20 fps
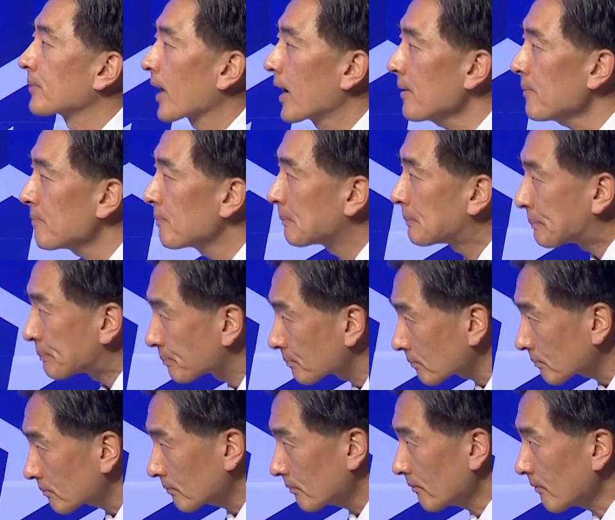Okay,
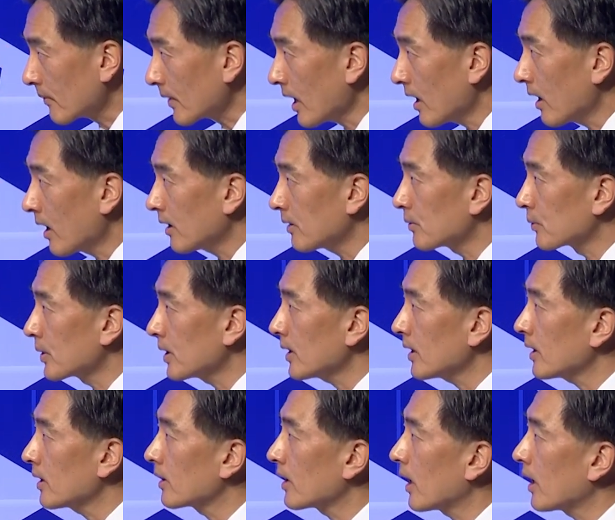and
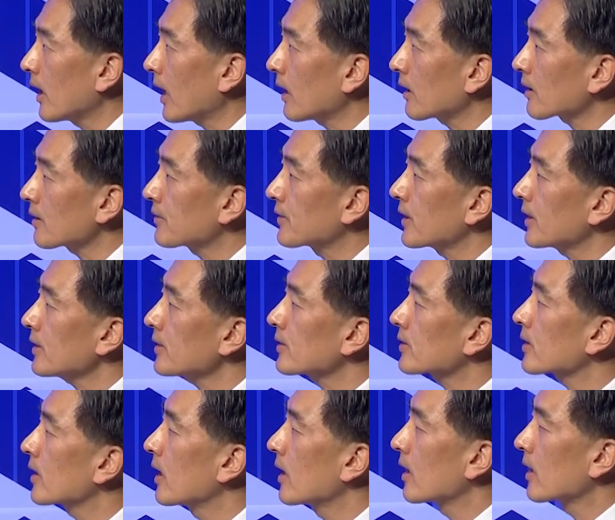we uh, out of
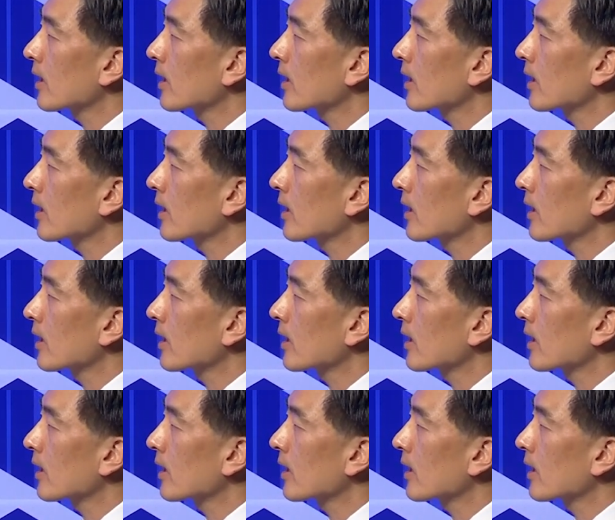these,